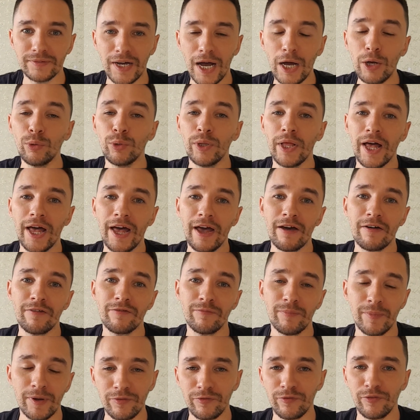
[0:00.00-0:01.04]
I will have
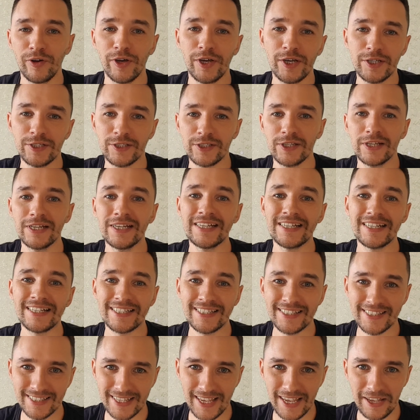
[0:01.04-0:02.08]
my first
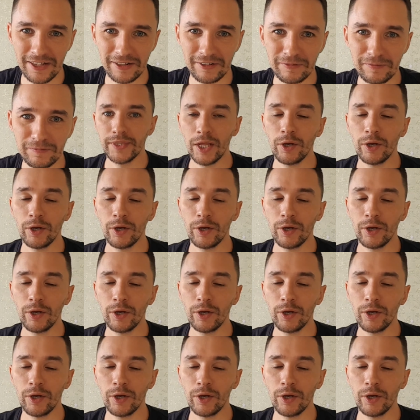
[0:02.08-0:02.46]
sale.